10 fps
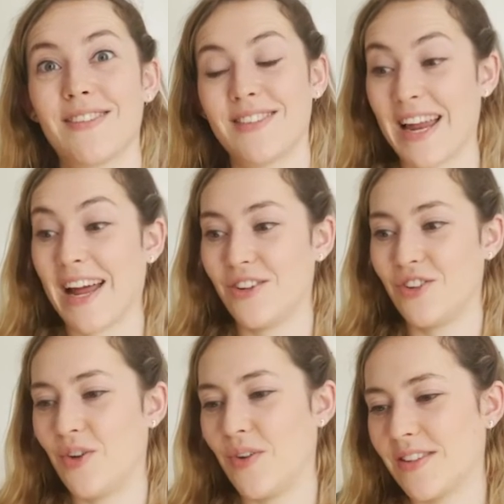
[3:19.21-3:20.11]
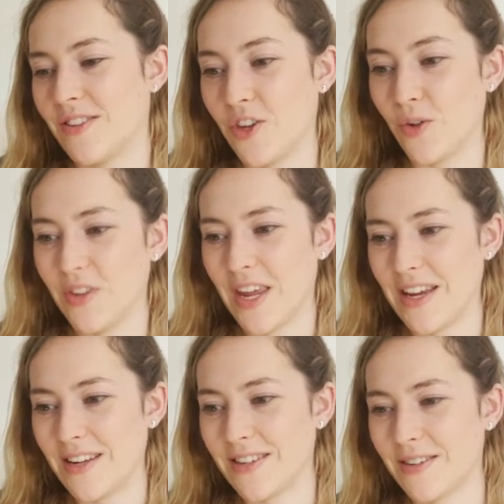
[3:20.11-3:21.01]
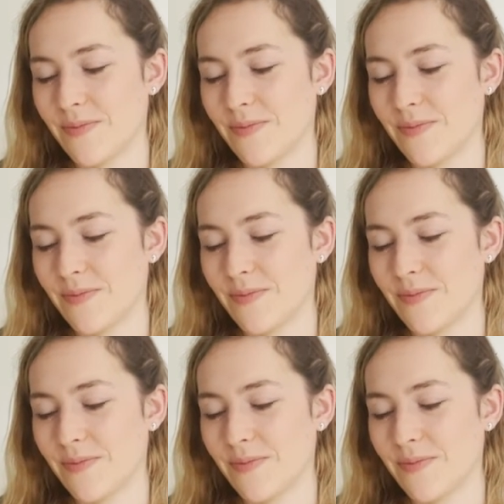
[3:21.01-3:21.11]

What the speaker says: standard units that you'll need?